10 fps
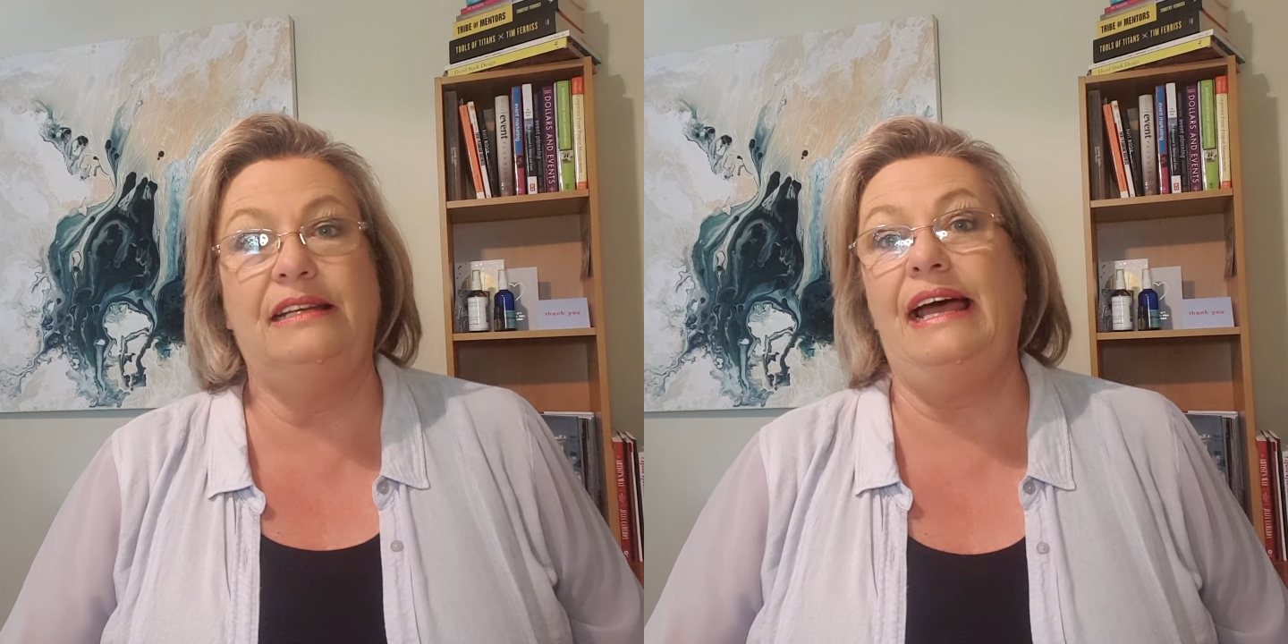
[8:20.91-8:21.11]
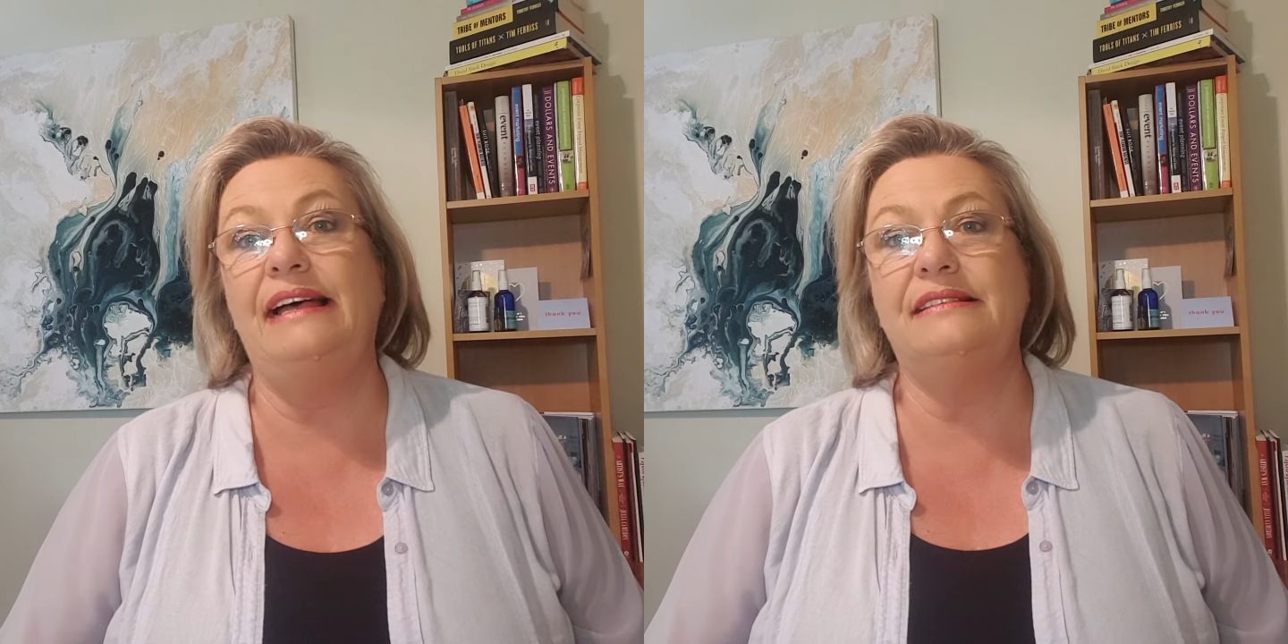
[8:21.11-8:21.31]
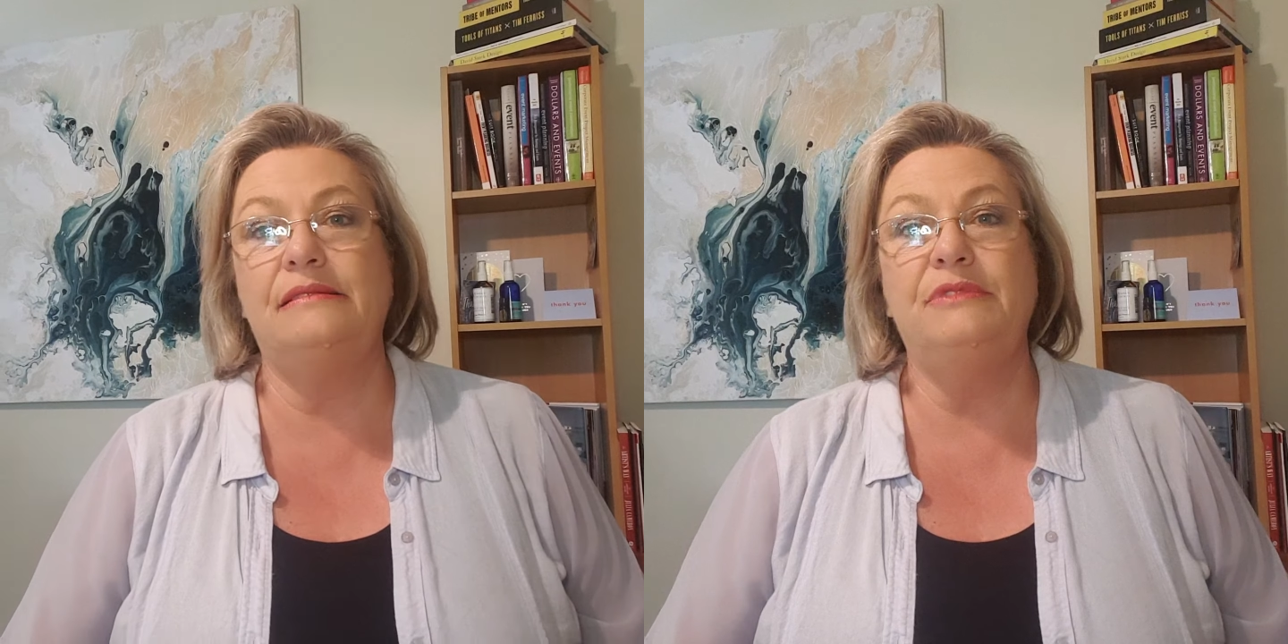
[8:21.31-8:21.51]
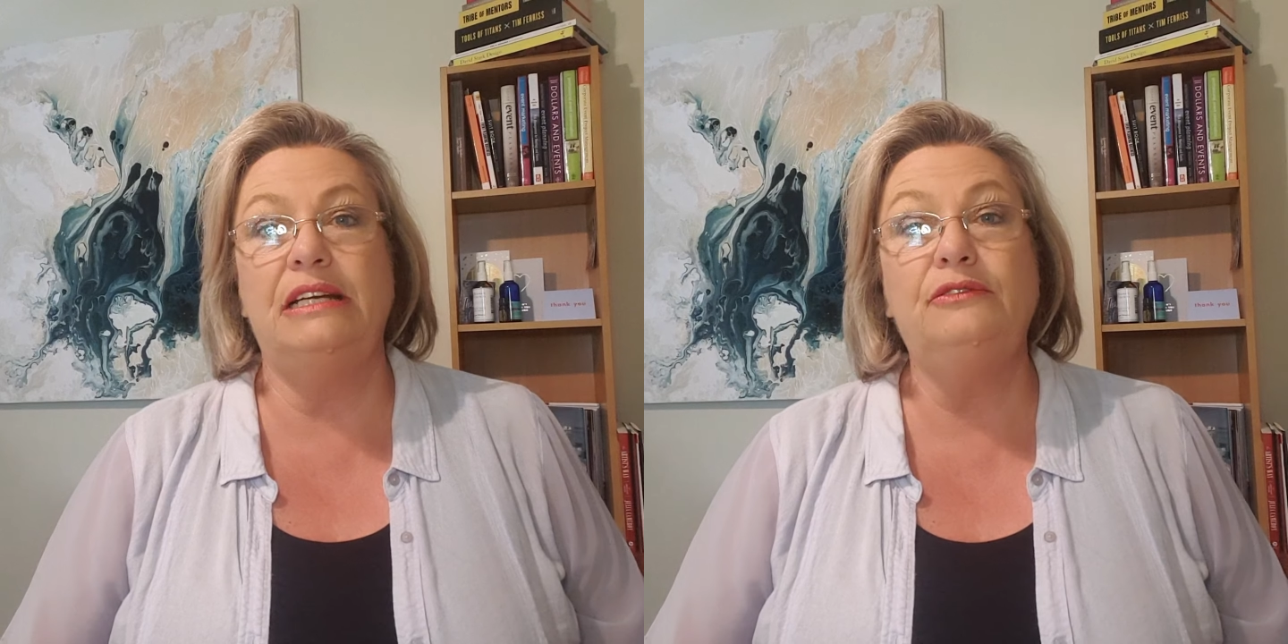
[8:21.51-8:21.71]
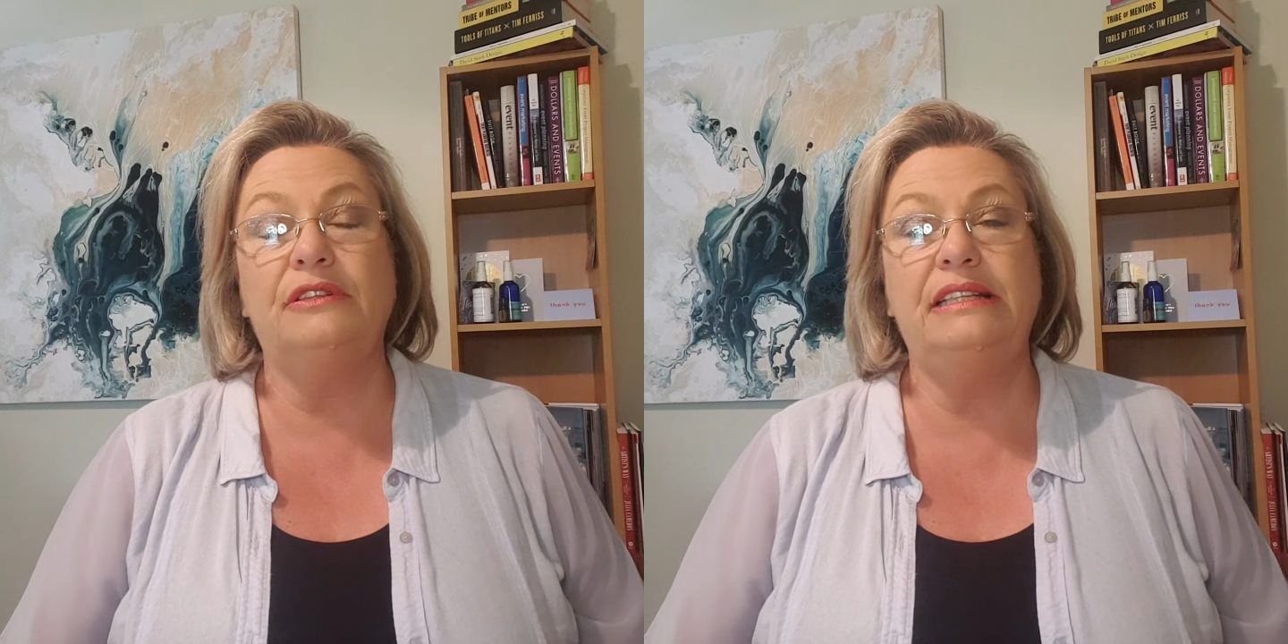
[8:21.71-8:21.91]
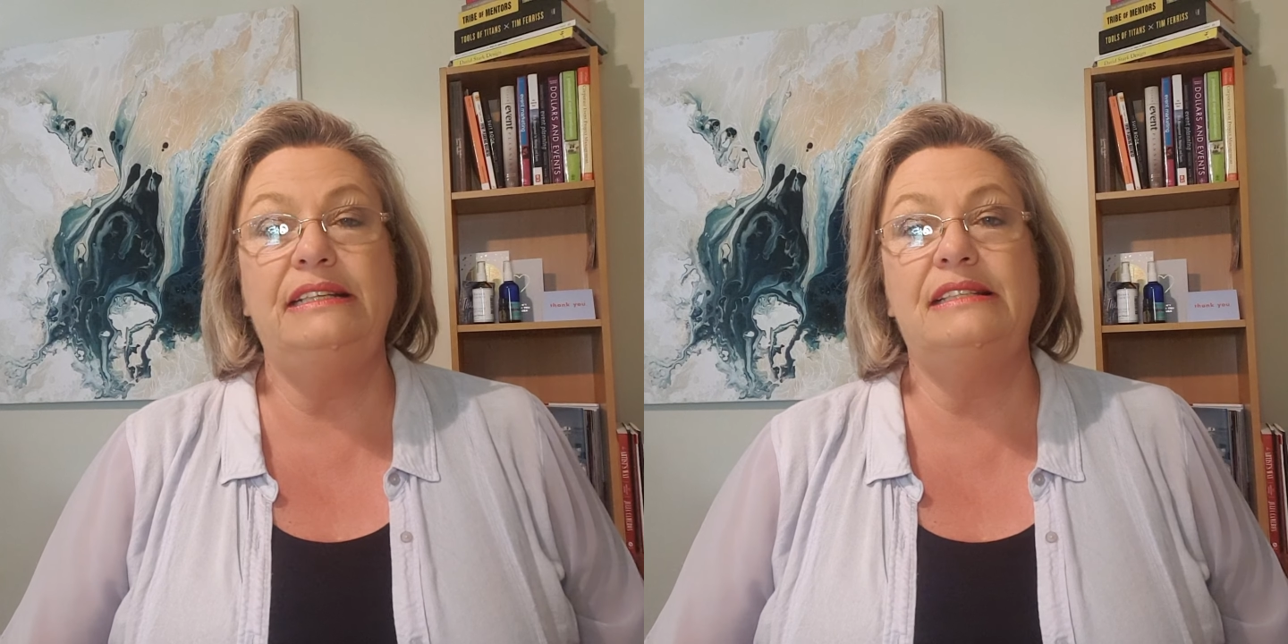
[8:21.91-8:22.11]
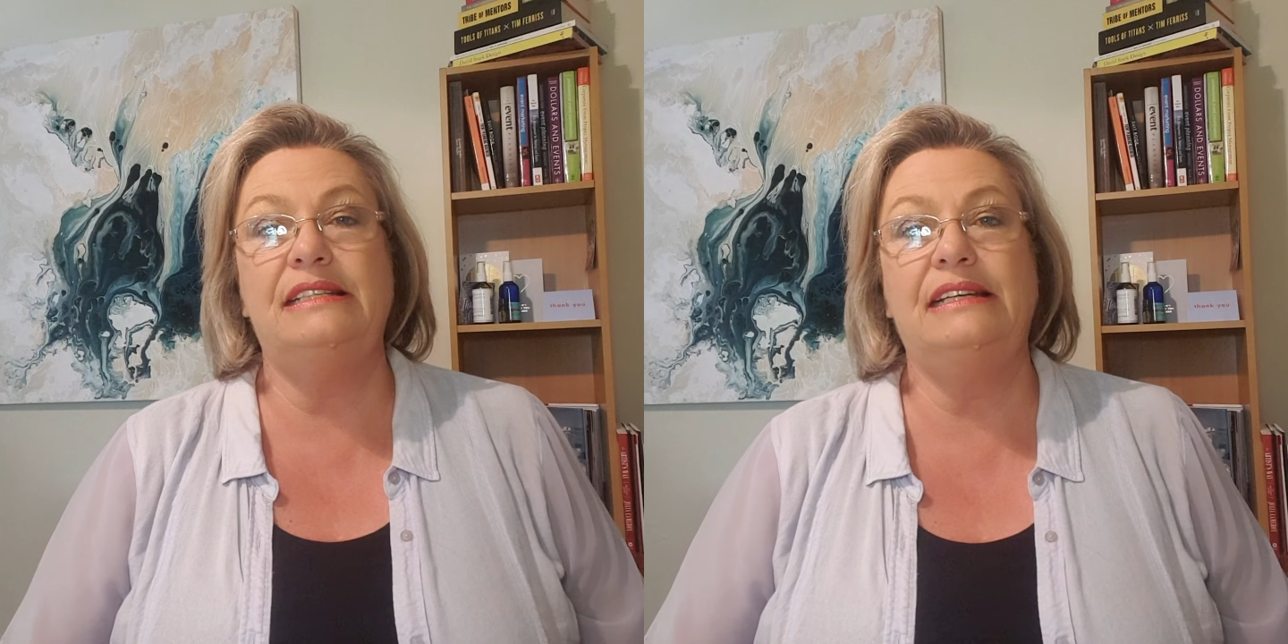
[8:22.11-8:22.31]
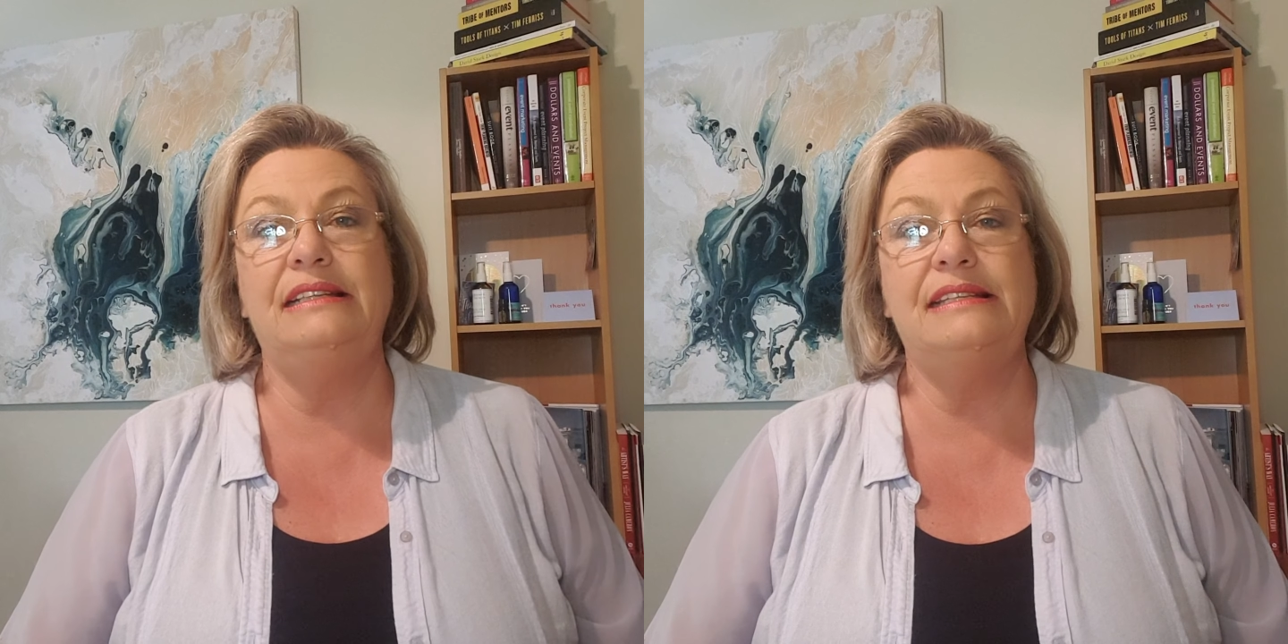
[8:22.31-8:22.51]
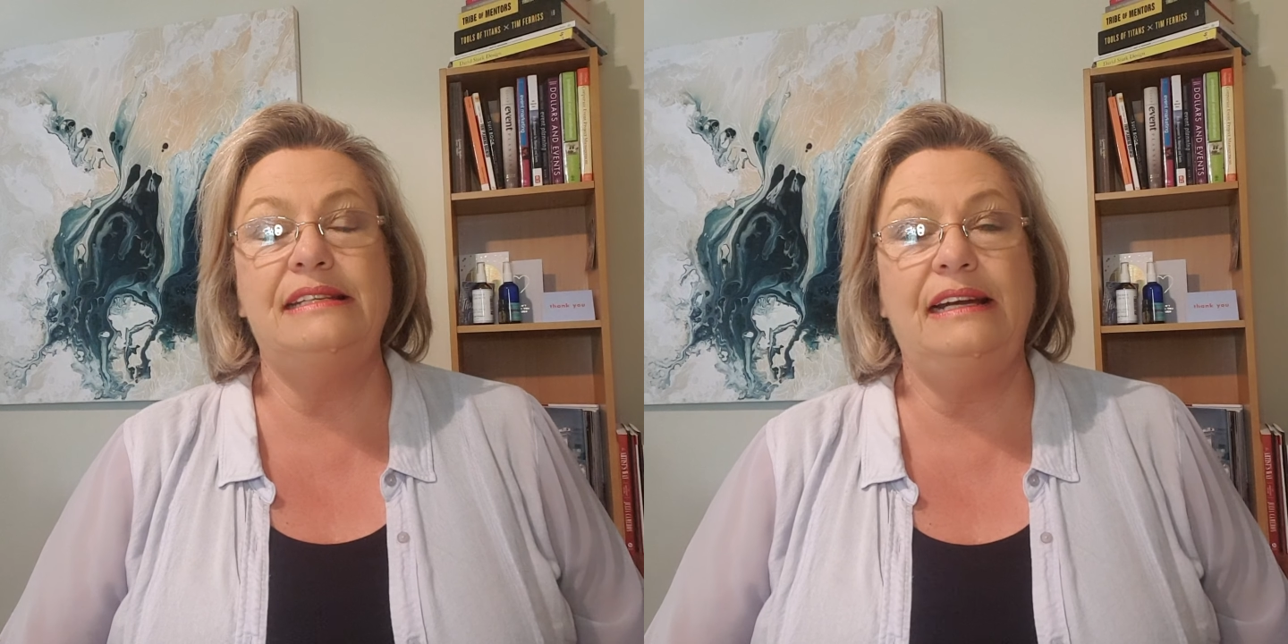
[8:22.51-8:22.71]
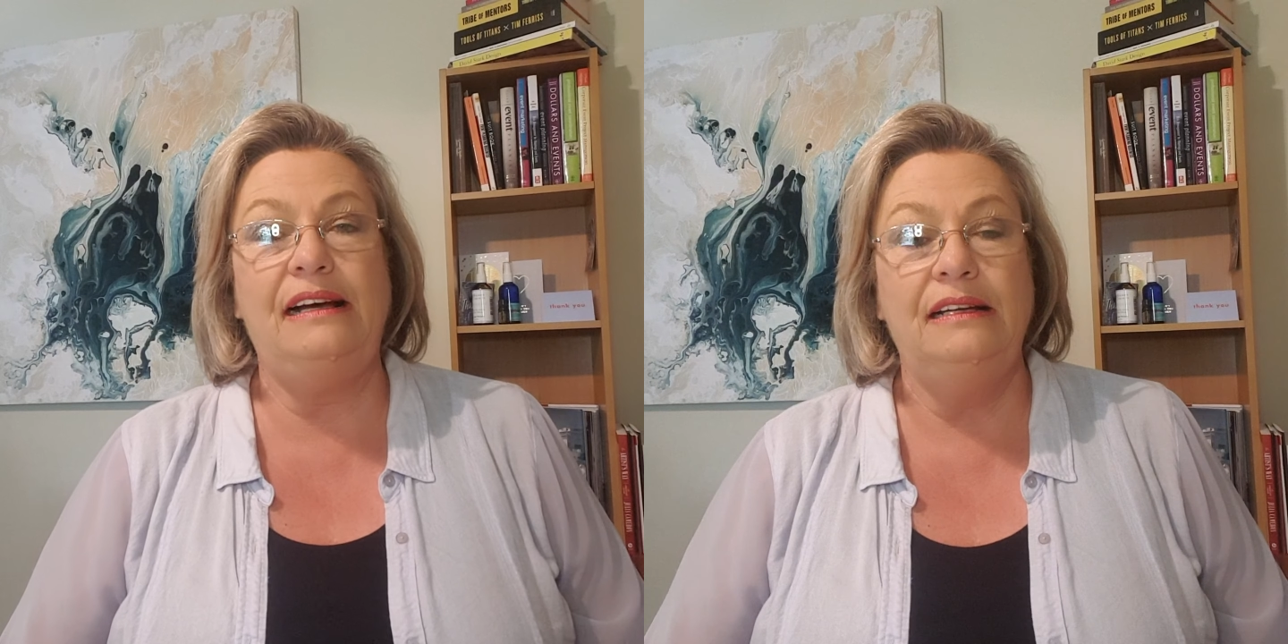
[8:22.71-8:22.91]
has some general things to
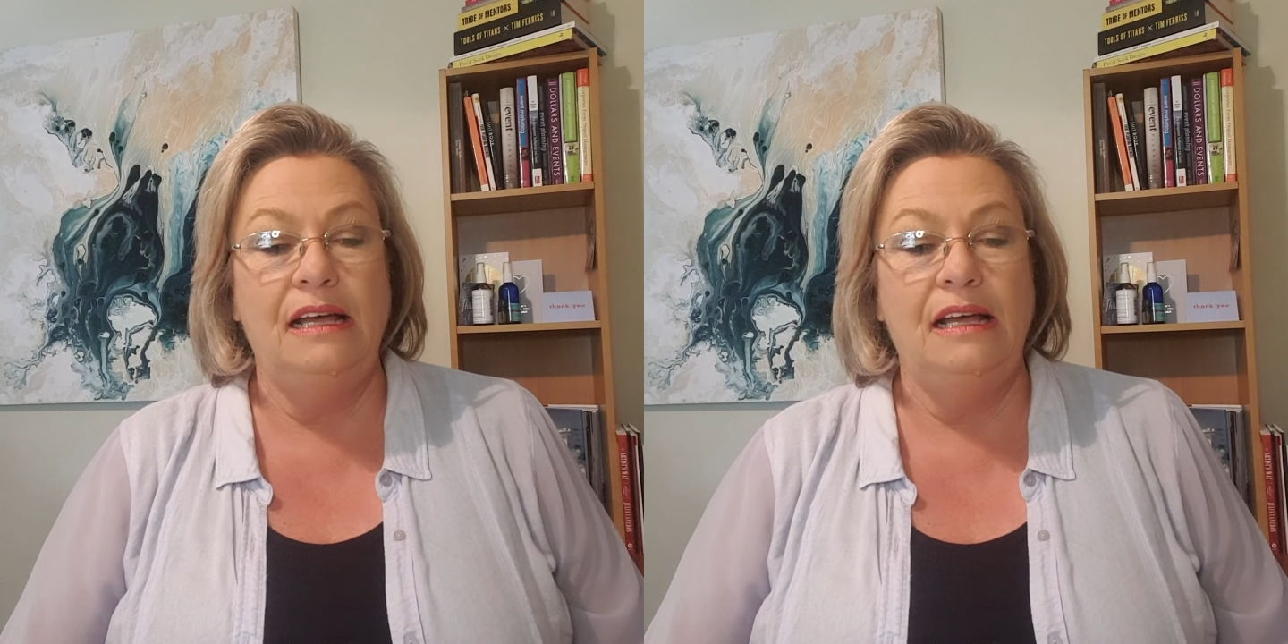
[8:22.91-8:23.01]
consider,